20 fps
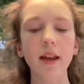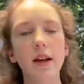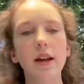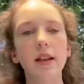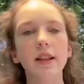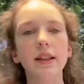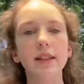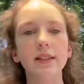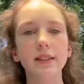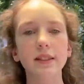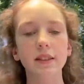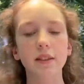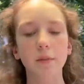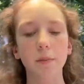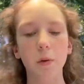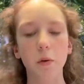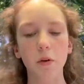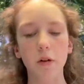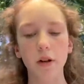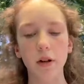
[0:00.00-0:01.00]
This is
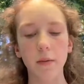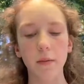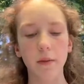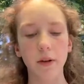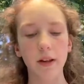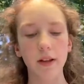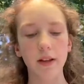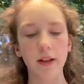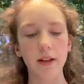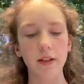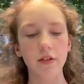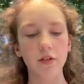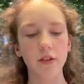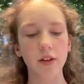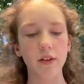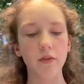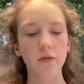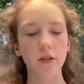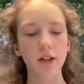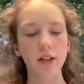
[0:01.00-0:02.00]
supported by the
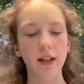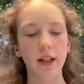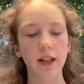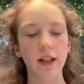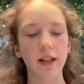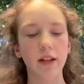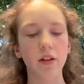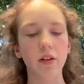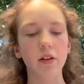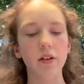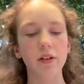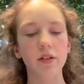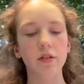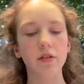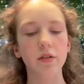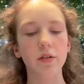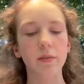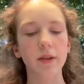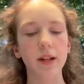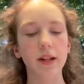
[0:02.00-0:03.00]
history of redlining, or
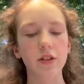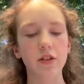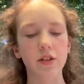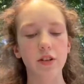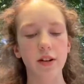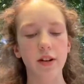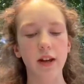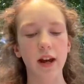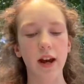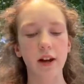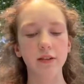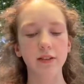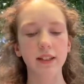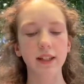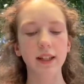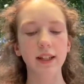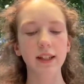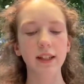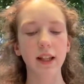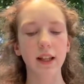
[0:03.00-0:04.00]
discrimination in
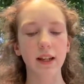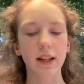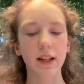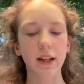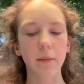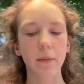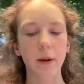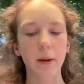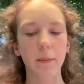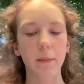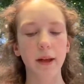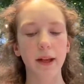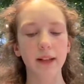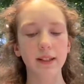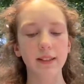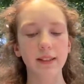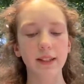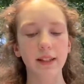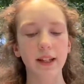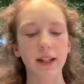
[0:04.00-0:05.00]
housing and lending by
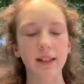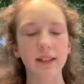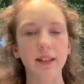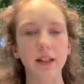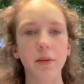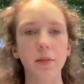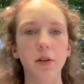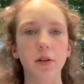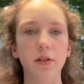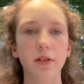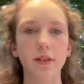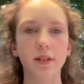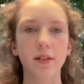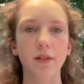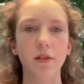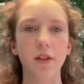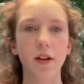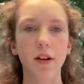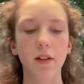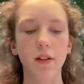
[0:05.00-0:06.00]
banks against communities
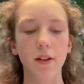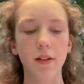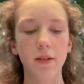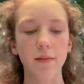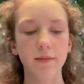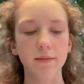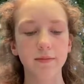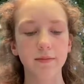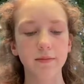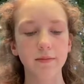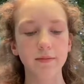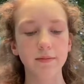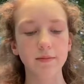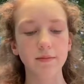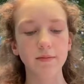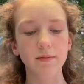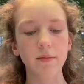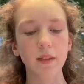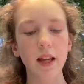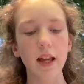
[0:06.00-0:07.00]
of color.
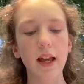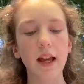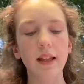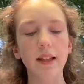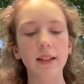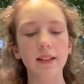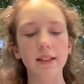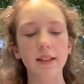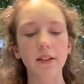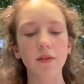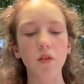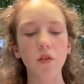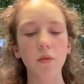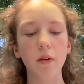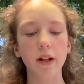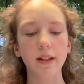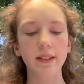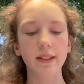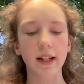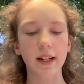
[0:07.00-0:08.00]
The Civil
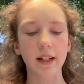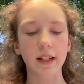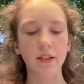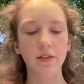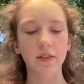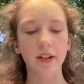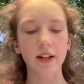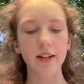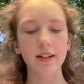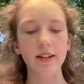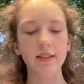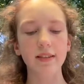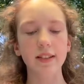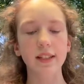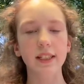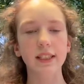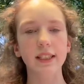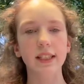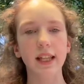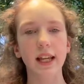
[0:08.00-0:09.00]
Rights Act of
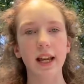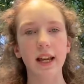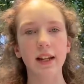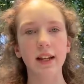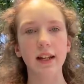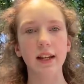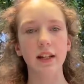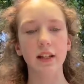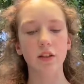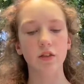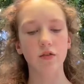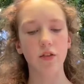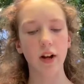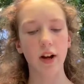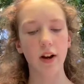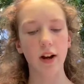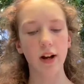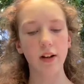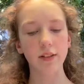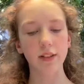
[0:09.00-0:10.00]
1968 and its
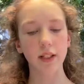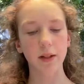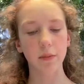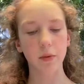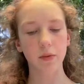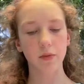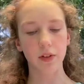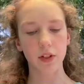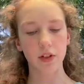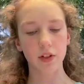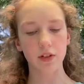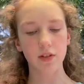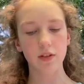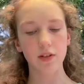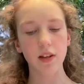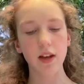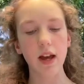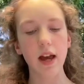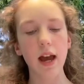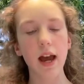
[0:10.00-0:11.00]
fair housing provisions
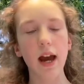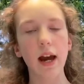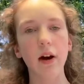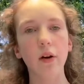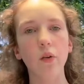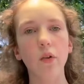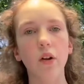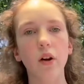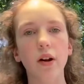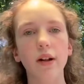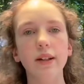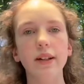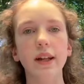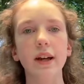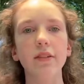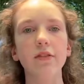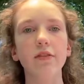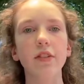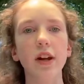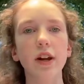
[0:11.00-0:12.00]
outlawed
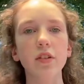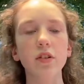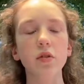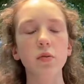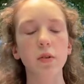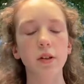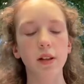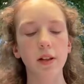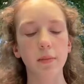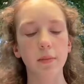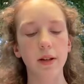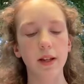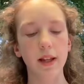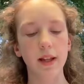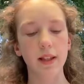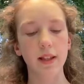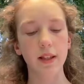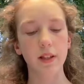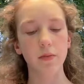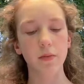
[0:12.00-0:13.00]
yet failed to
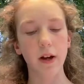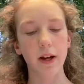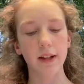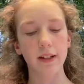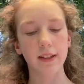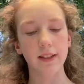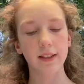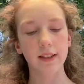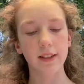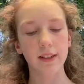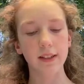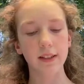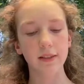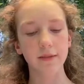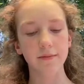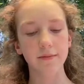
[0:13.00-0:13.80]
eliminate these practices.